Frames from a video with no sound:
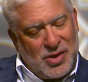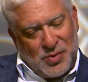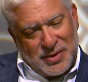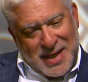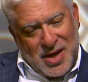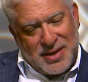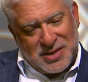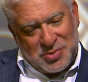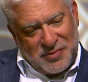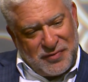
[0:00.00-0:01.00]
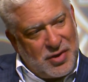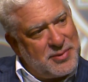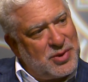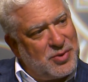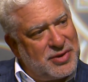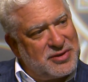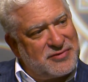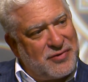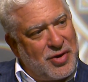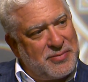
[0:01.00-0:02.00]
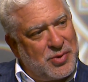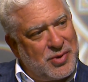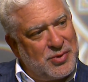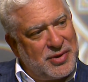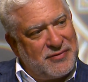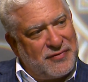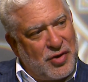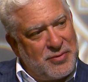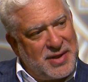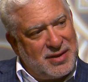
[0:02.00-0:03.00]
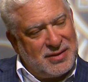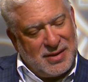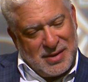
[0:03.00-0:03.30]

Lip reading: Well, now, yes, we're farming the Williams farm, but we're really farming